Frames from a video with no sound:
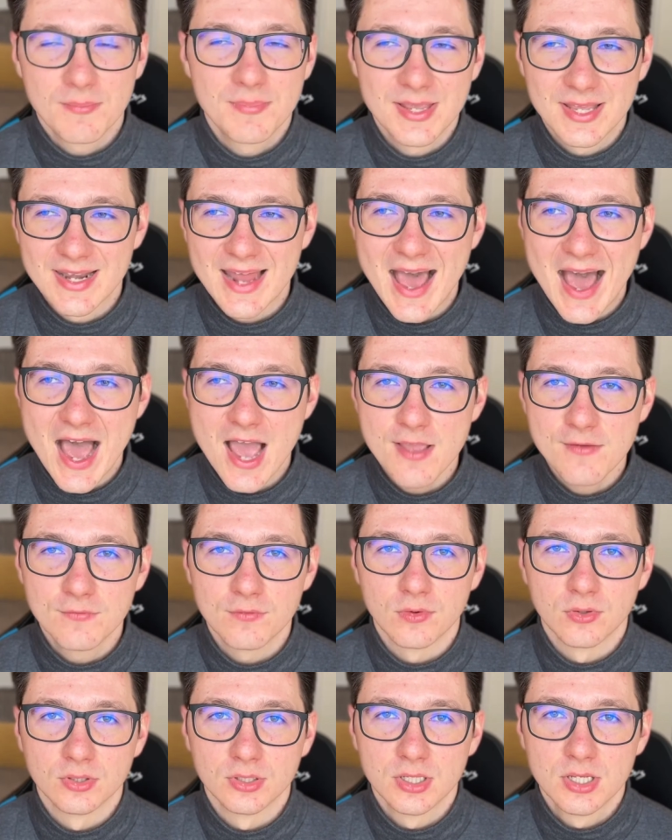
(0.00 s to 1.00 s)
be an
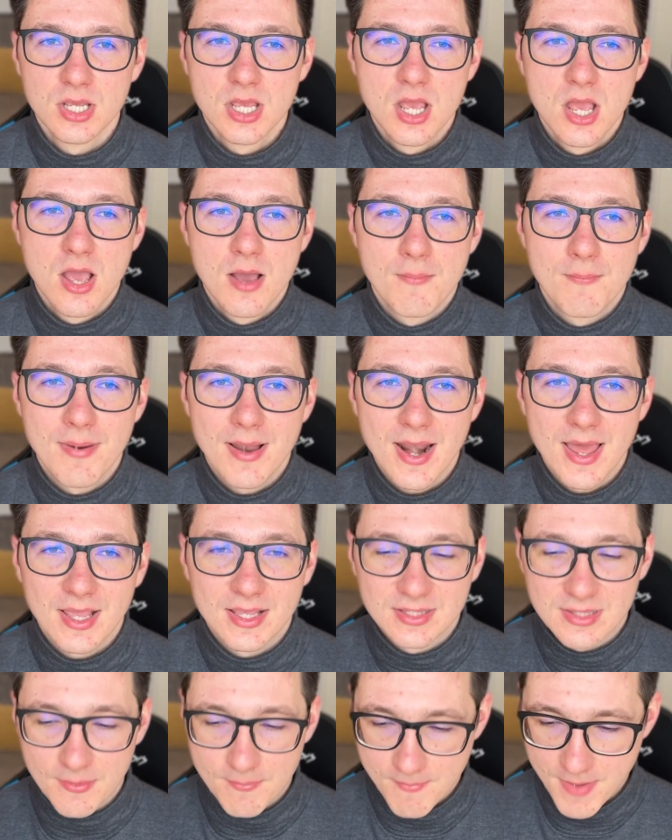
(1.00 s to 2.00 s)
iPhone, but like
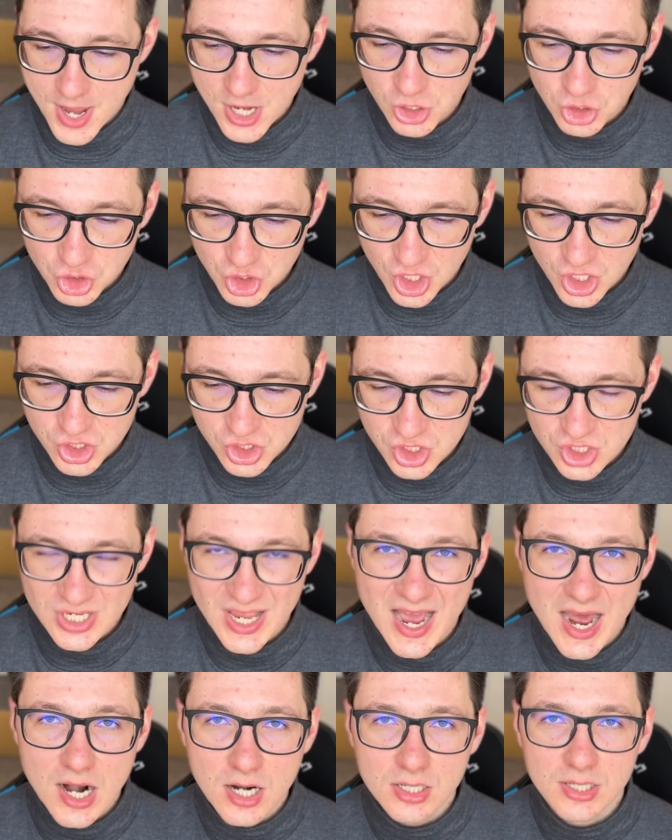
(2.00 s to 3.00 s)
the main changes
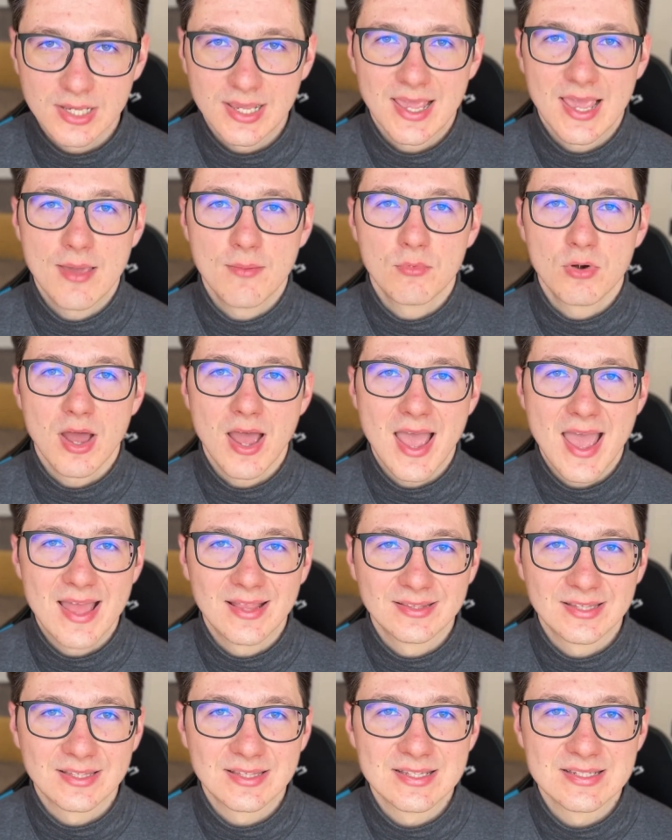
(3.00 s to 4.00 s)
are the camera and
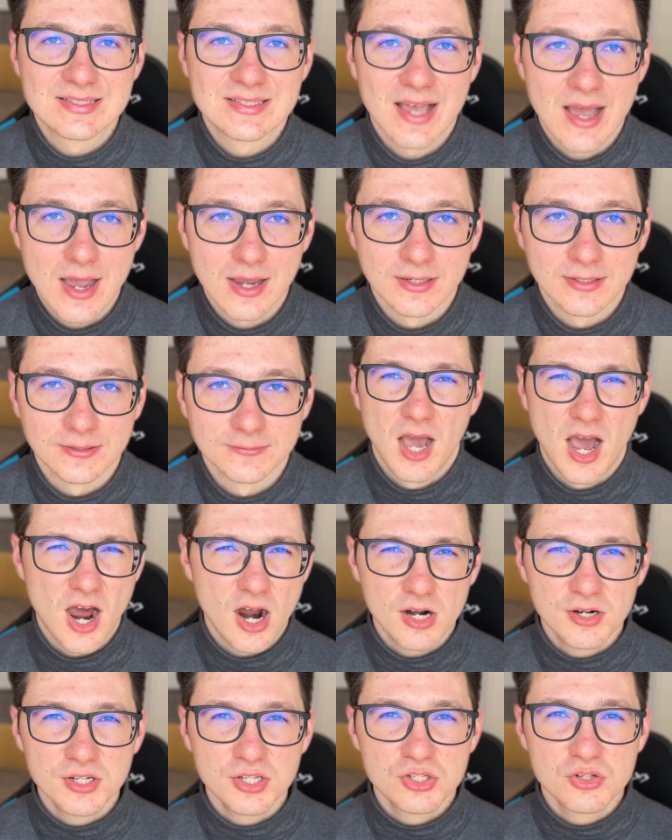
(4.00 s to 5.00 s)
the design.
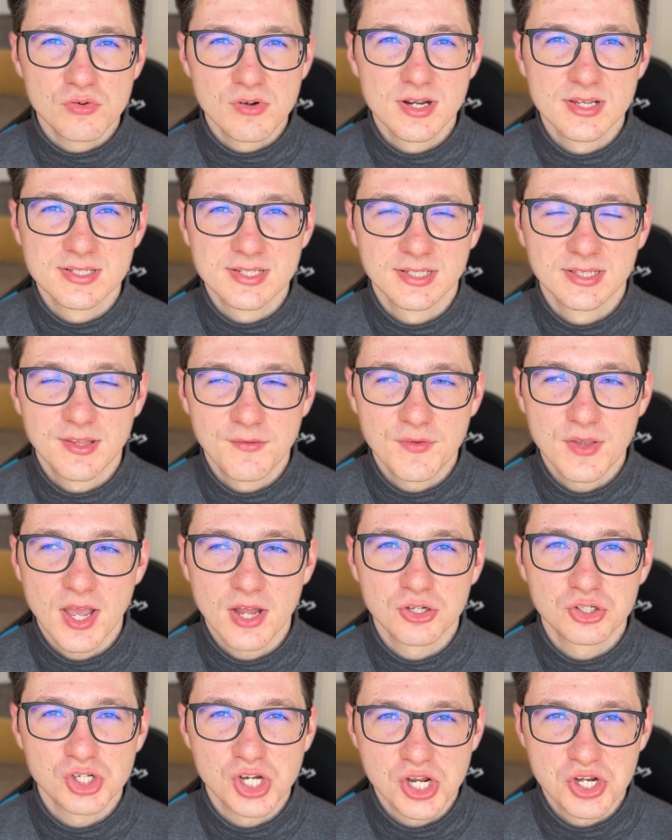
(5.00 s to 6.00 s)
Are these really significant
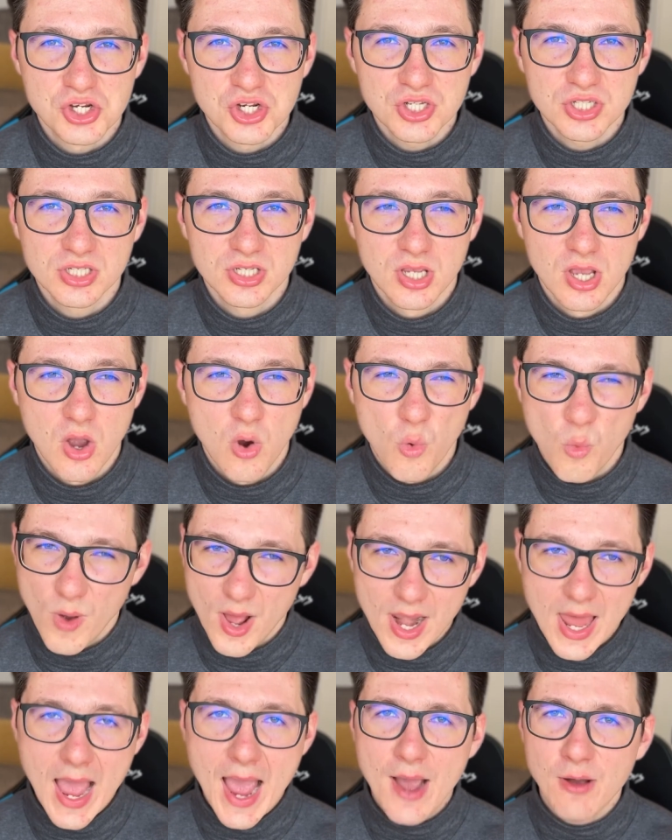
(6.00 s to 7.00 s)
changes?
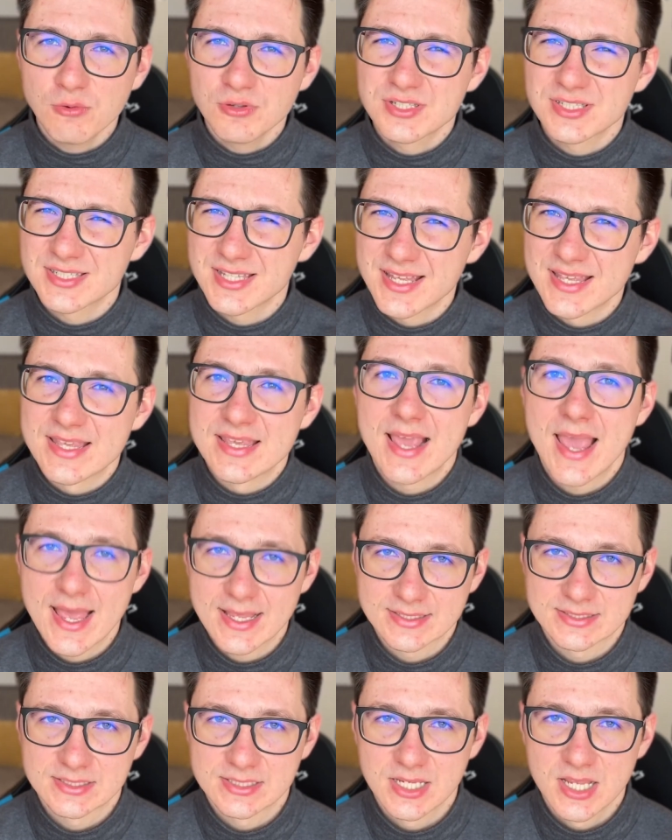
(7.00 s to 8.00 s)
Well, I would say
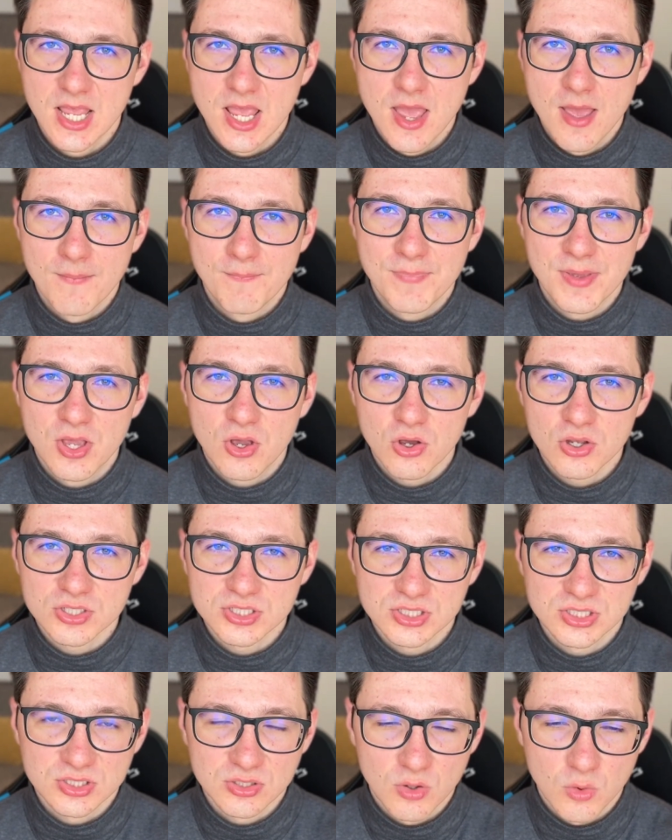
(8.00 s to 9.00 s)
yes,
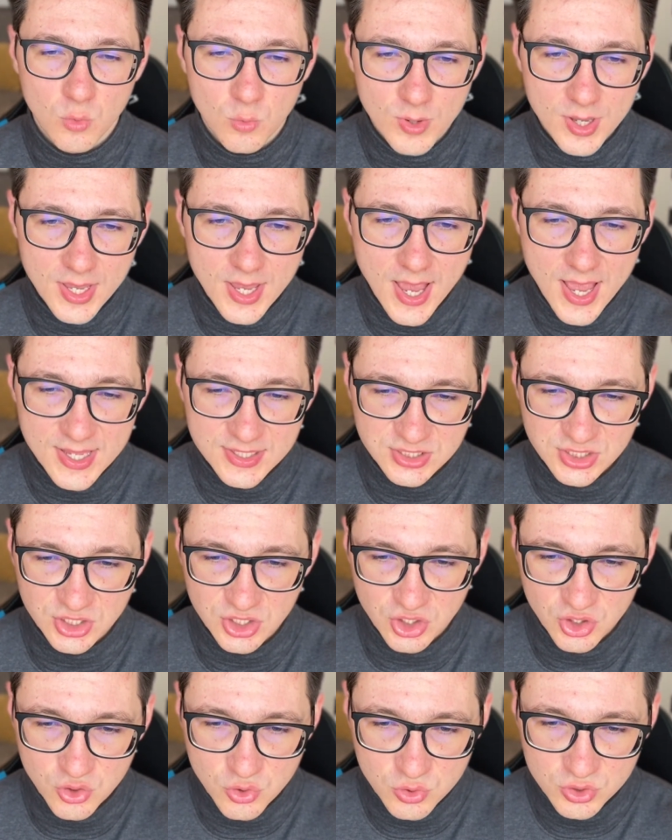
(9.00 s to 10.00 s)
because we as
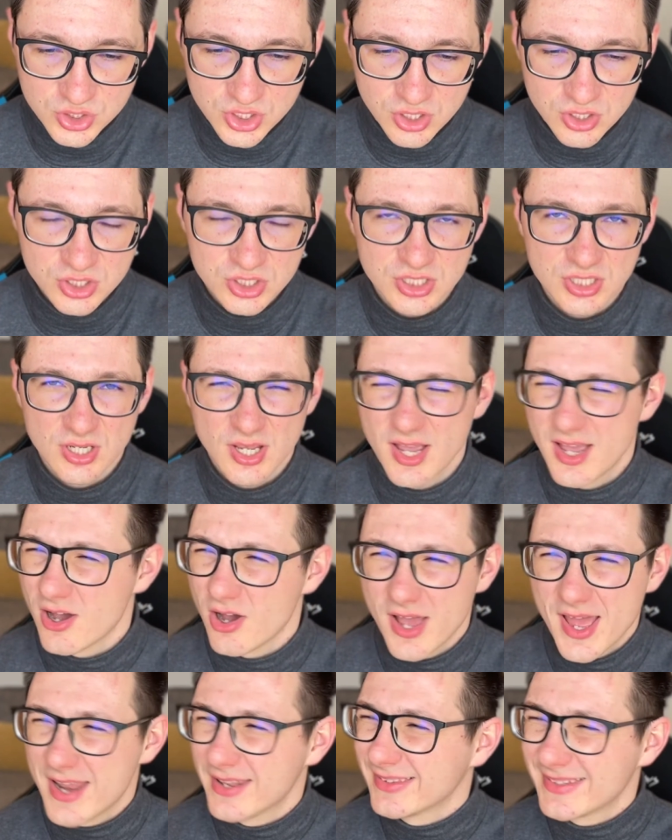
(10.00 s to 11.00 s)
users
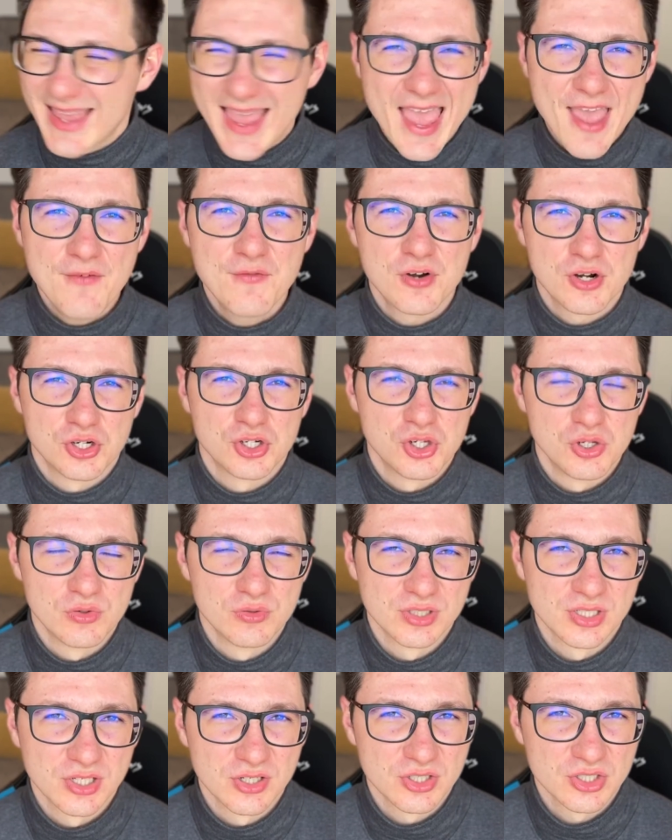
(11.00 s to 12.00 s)
and average
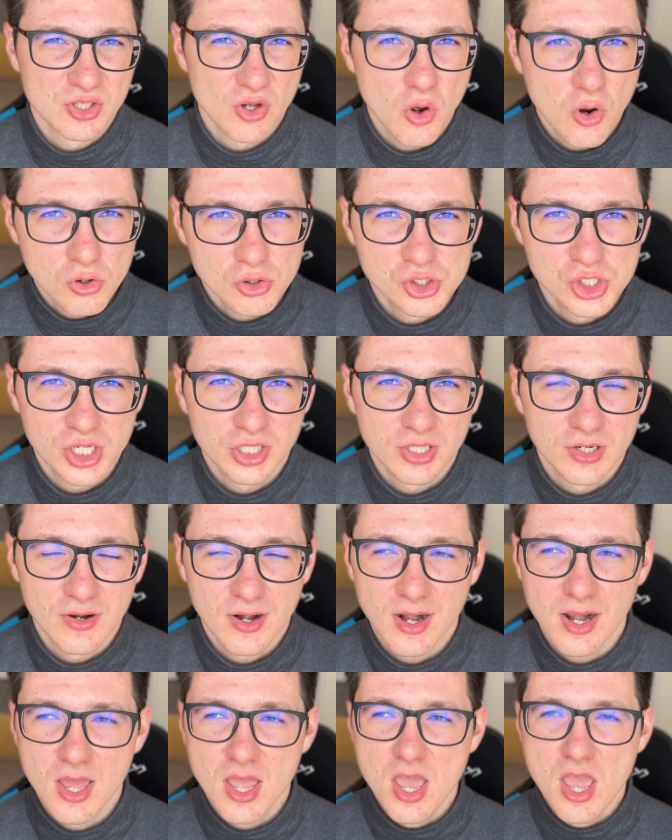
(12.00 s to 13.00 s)
users on
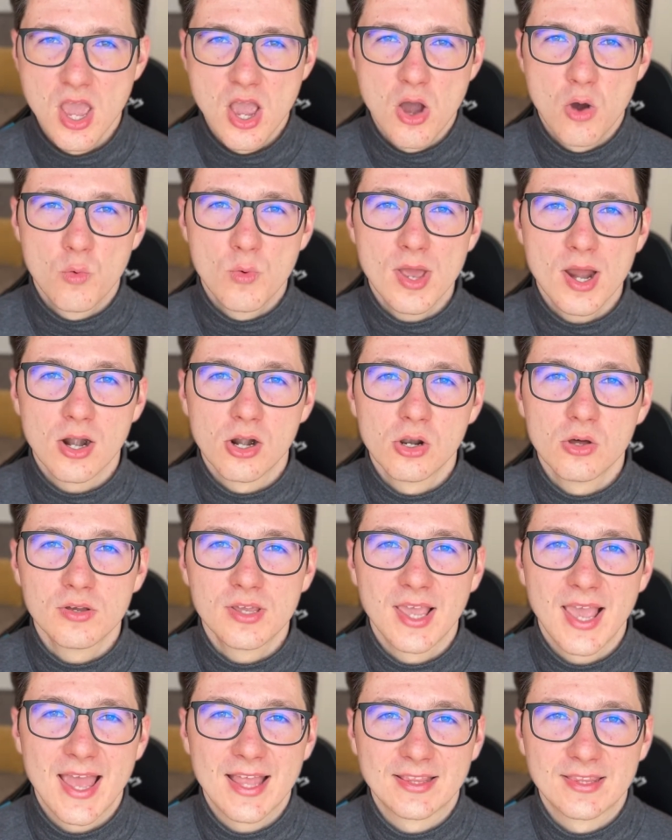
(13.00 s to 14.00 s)
general, we are
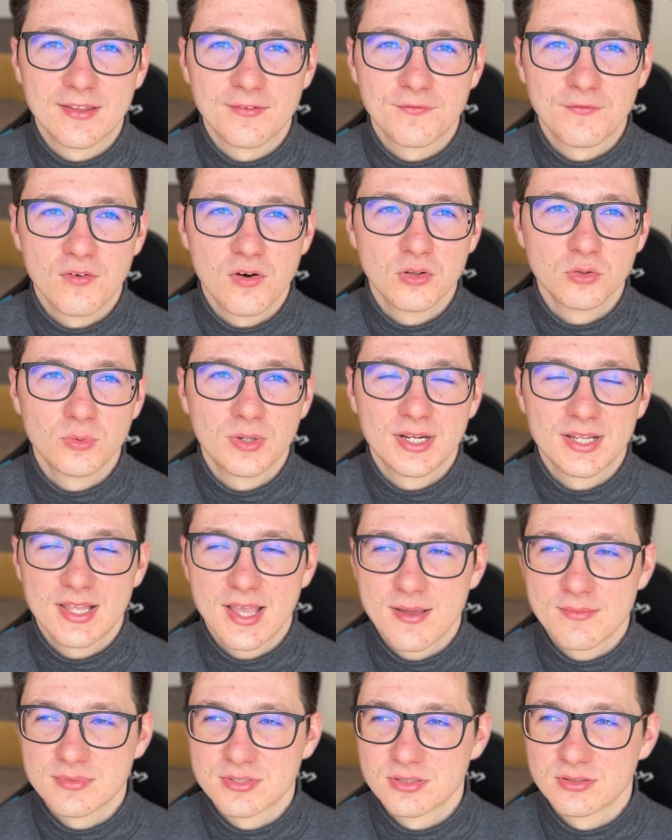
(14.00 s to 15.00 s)
looking at the phone when it
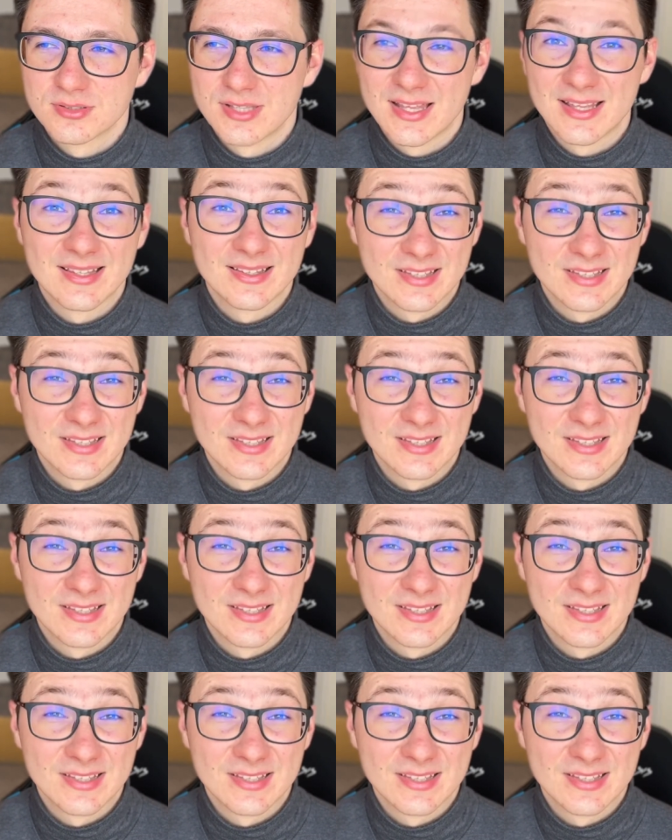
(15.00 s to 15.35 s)
comes to the